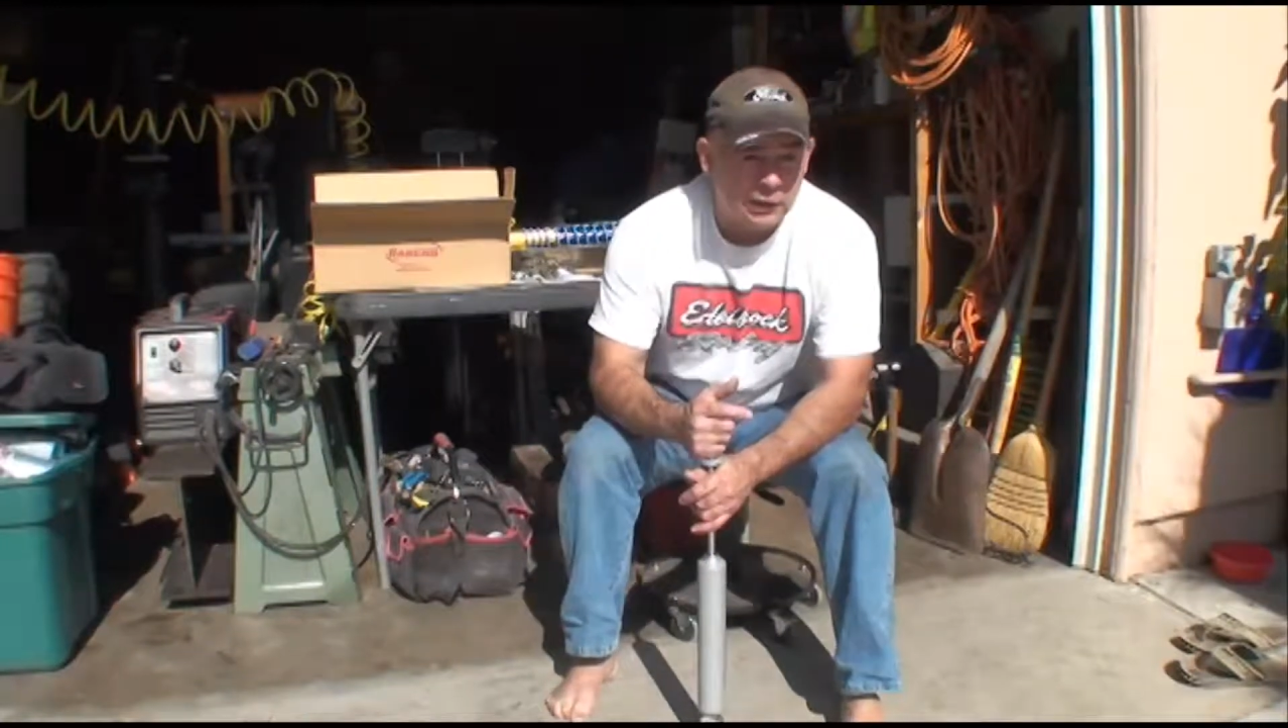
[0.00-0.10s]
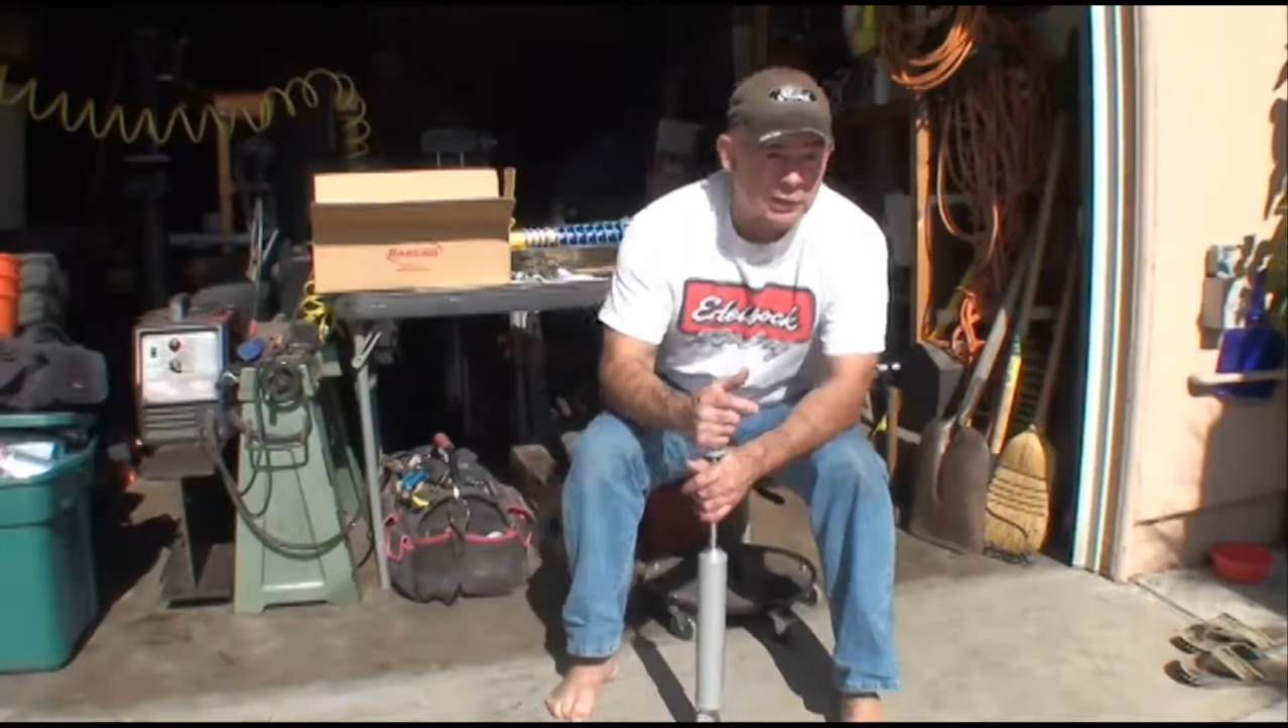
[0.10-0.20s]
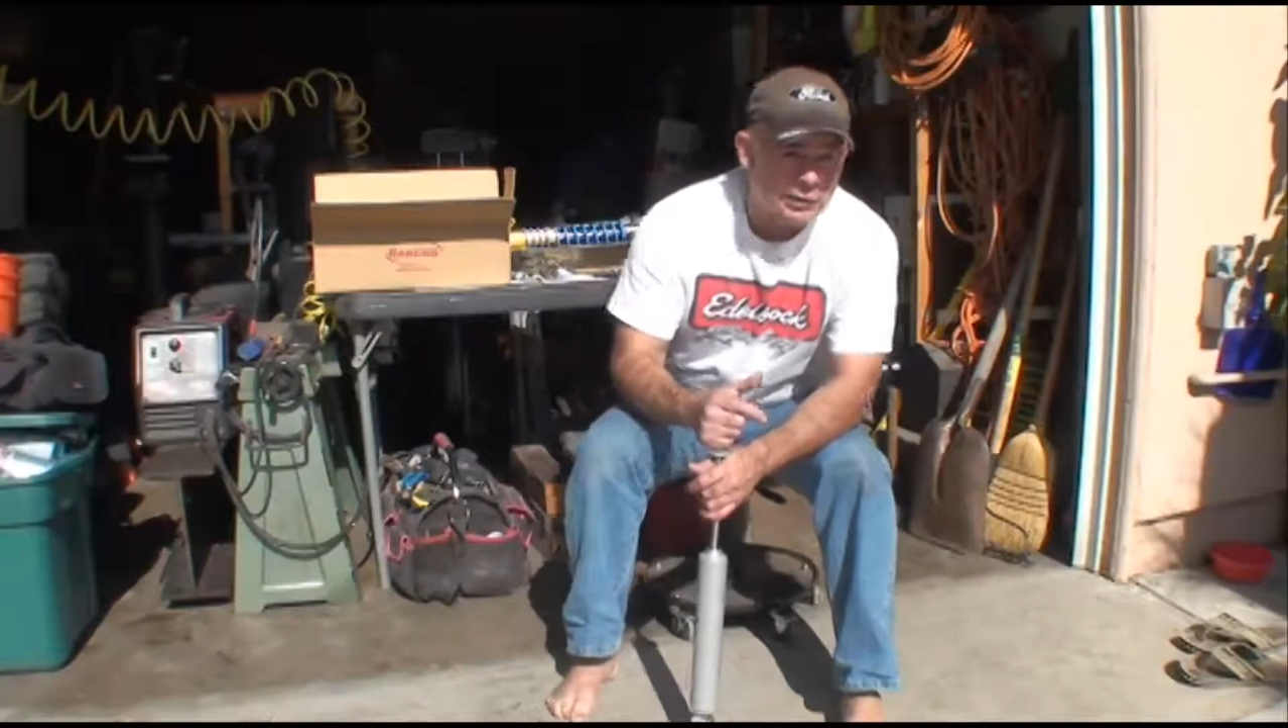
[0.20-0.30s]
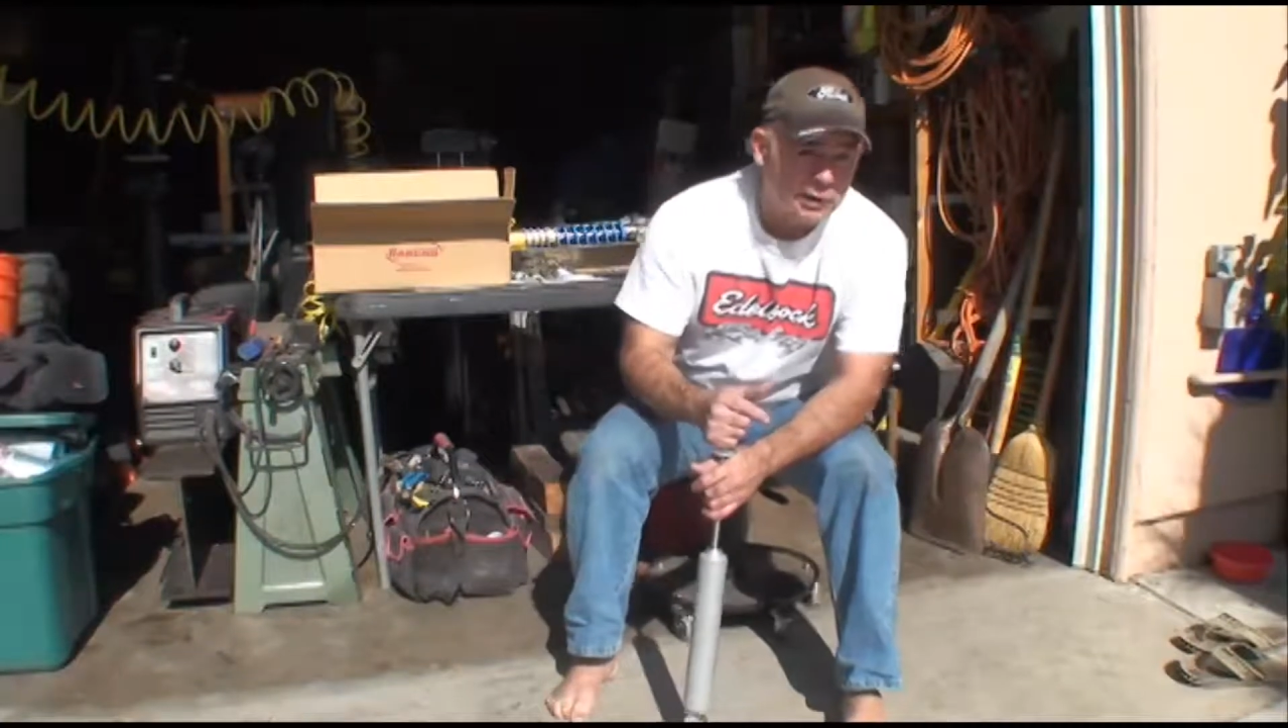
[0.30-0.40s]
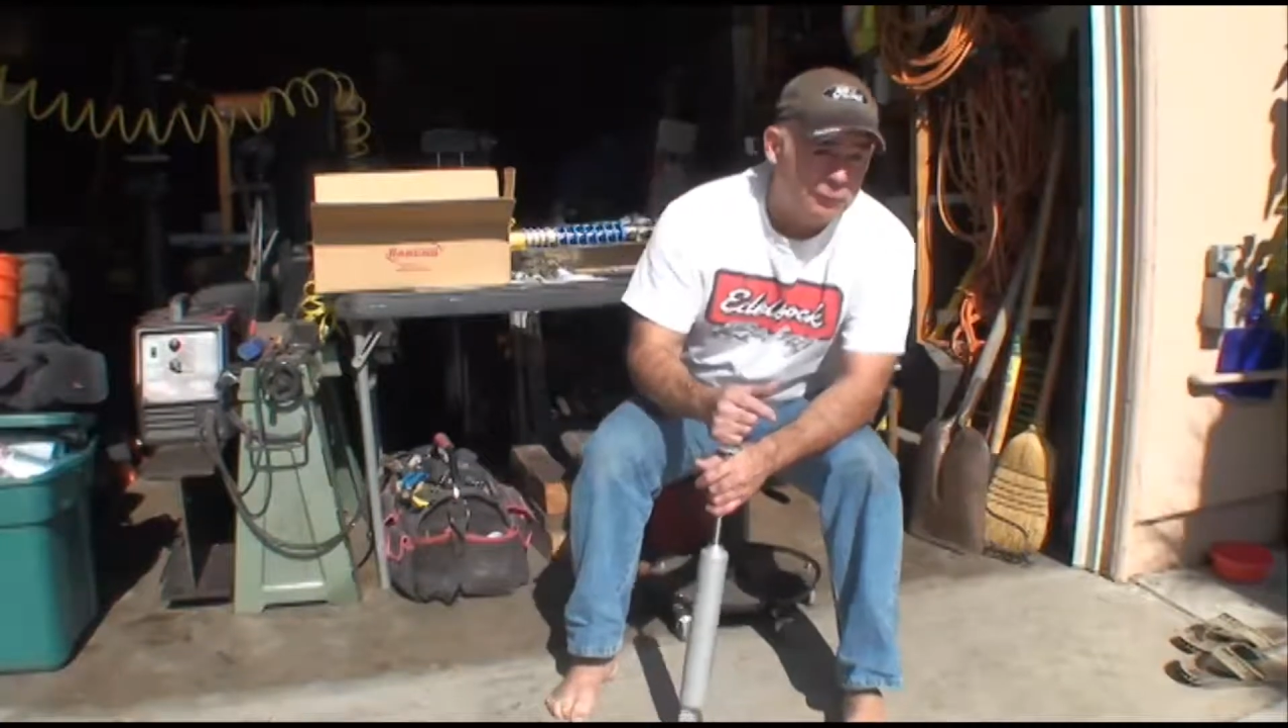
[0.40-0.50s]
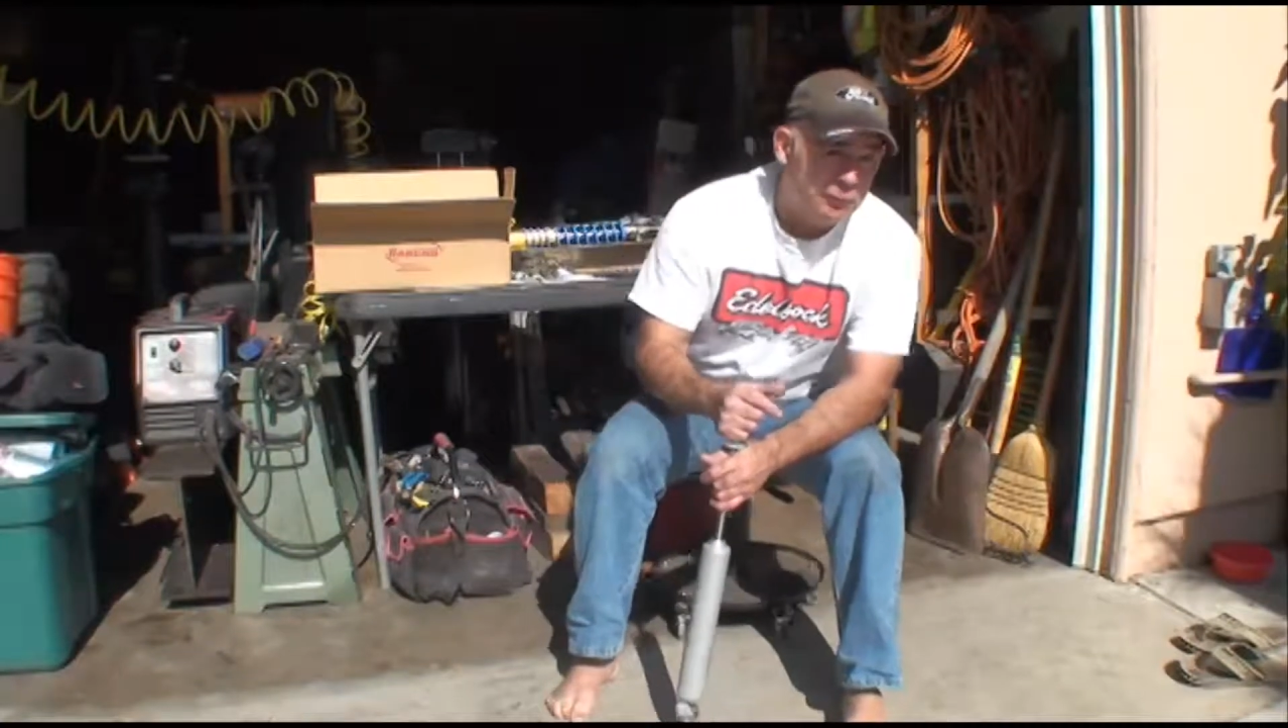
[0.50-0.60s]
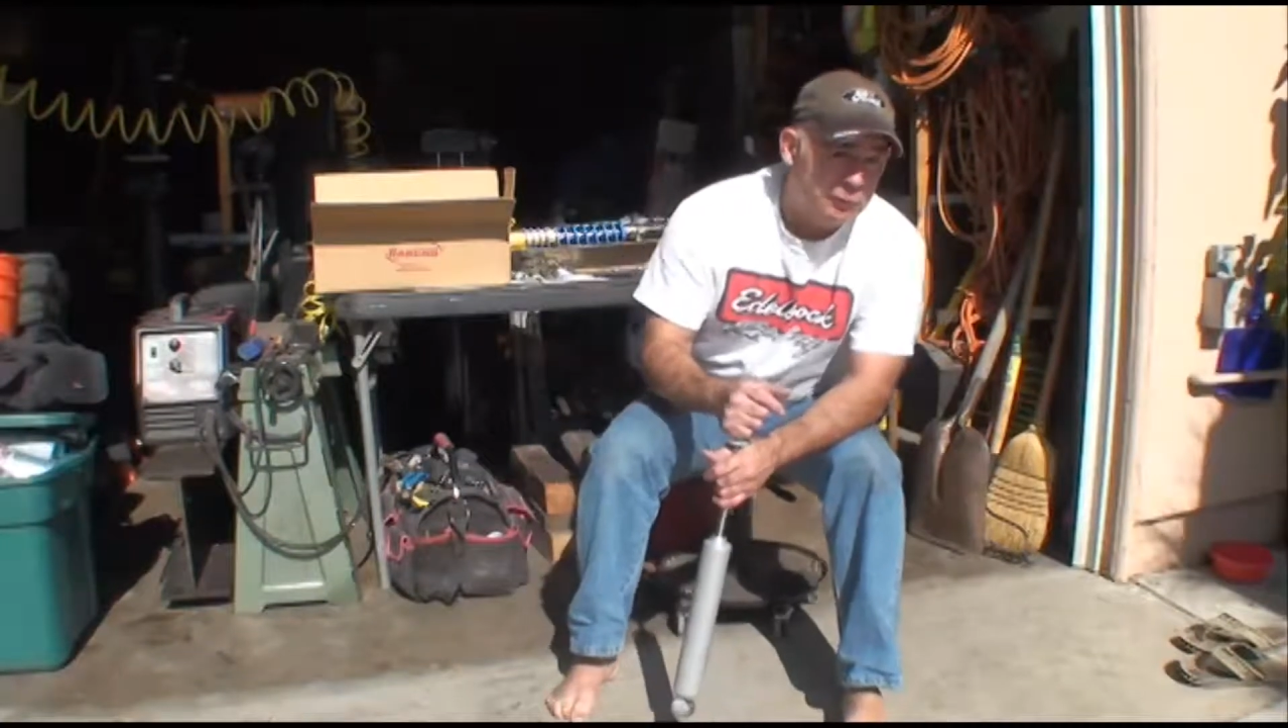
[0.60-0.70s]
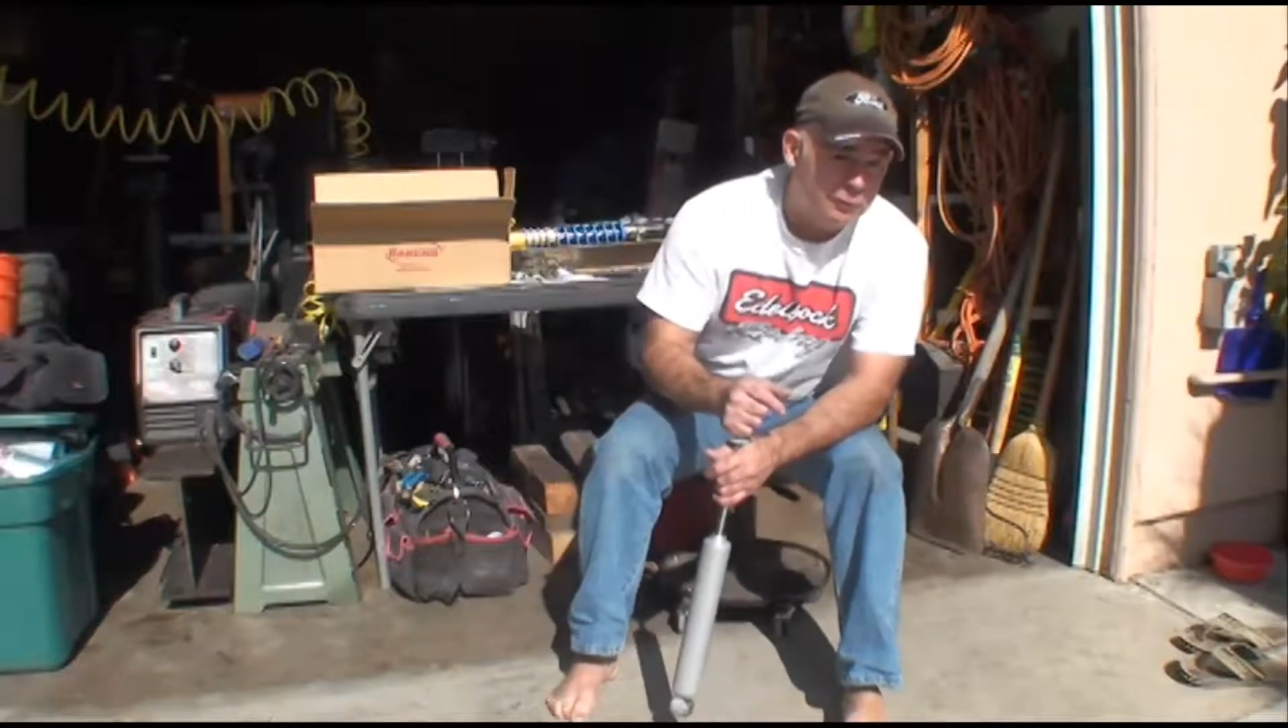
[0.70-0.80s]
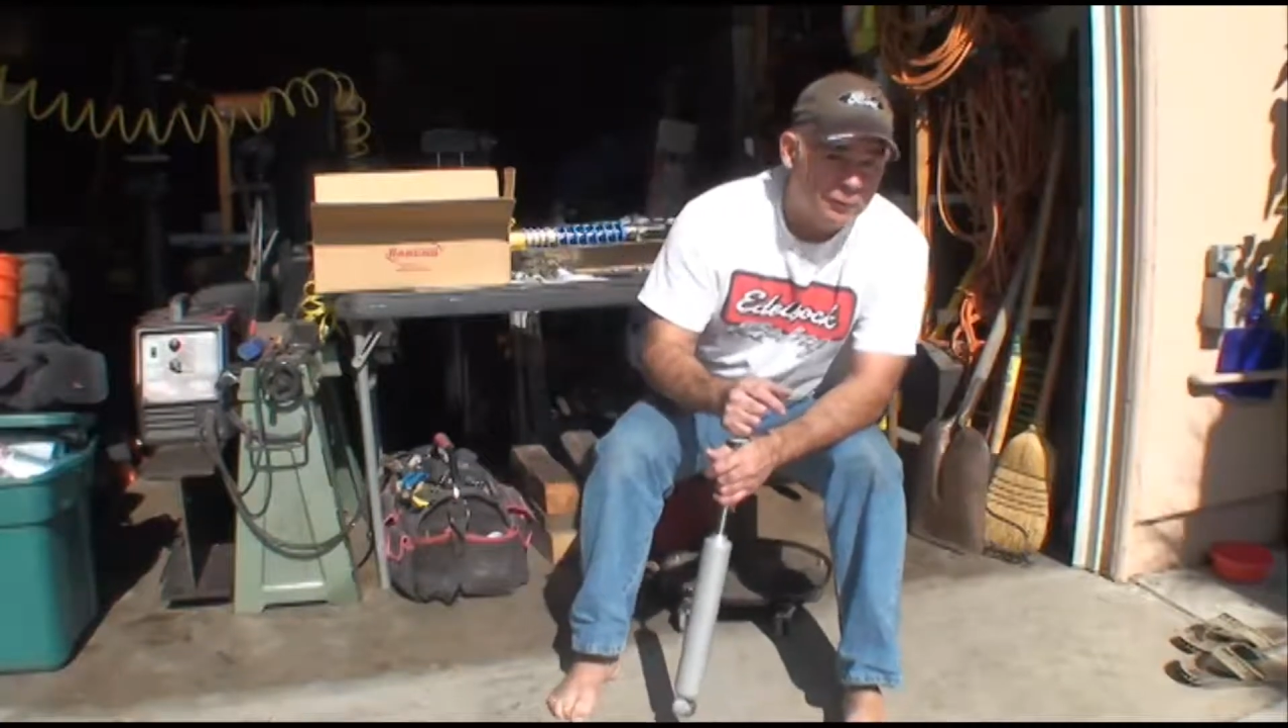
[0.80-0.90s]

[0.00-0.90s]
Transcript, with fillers: How does that work?